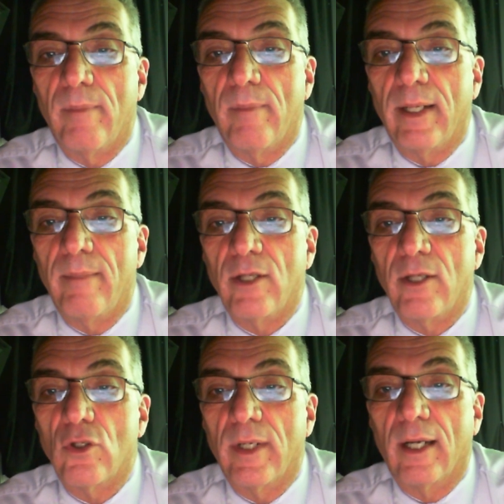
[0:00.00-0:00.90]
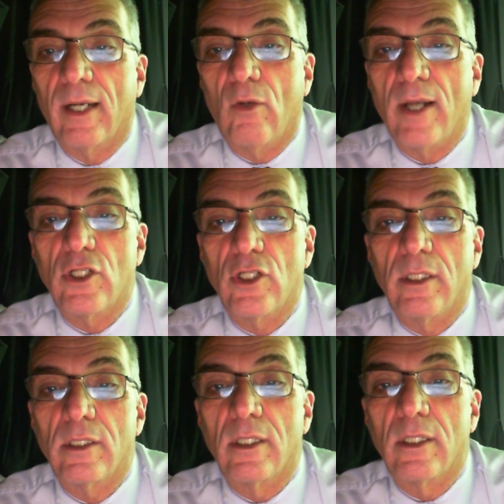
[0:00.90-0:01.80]
to make sure you got
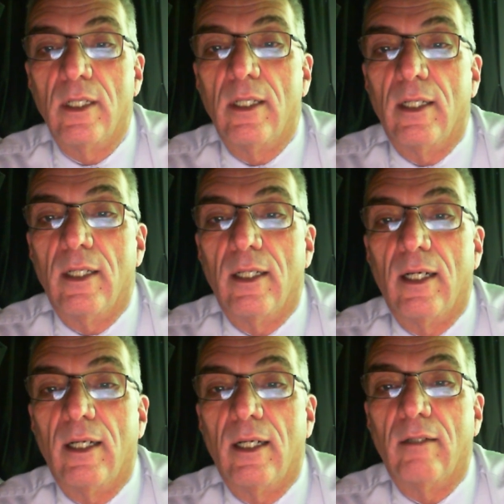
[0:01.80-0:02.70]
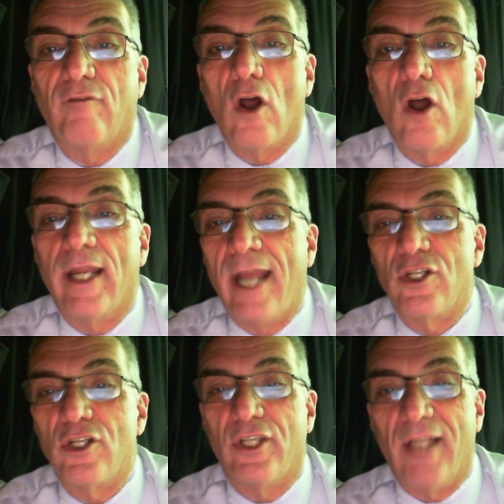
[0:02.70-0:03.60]
questions. Uh, Fallen
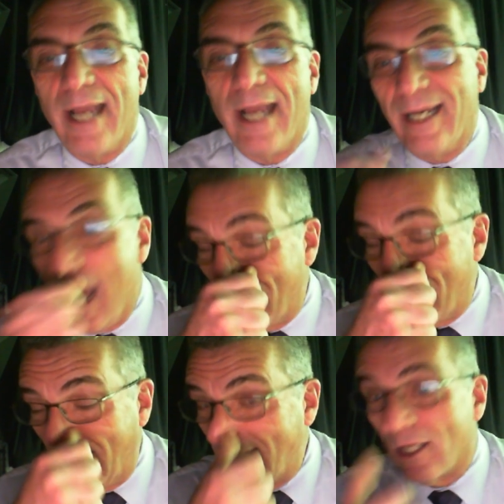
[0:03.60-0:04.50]
Angel, you like anomalies?